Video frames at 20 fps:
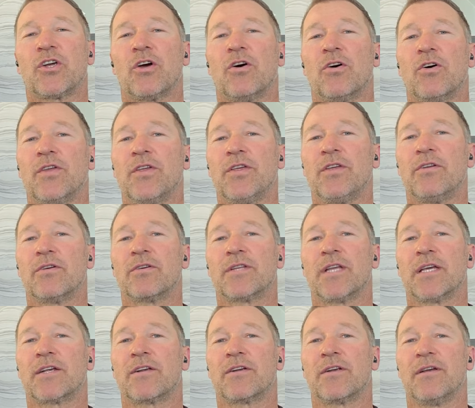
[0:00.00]
for that moment.
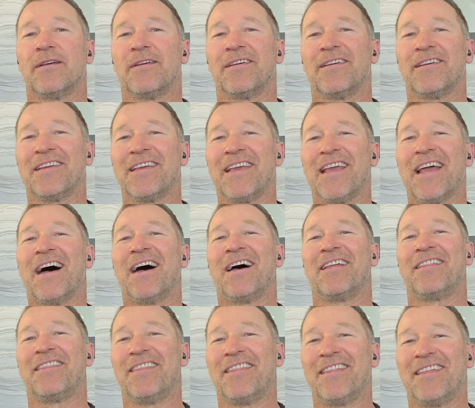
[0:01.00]
Sure, you're looking,
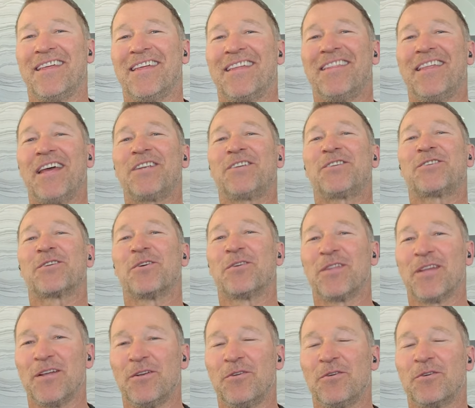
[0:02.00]

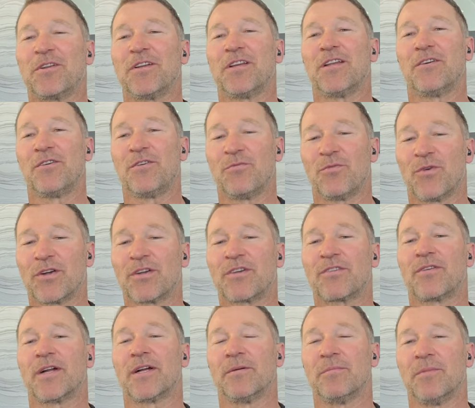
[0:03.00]
that show that look at
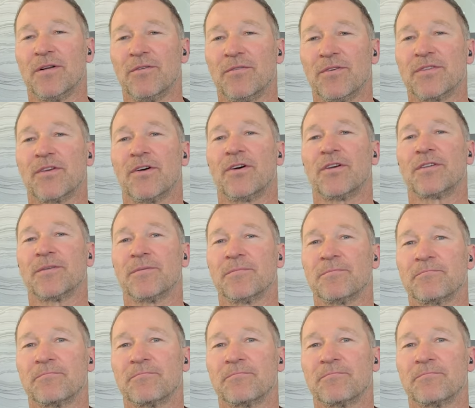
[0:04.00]
you, you were incredible.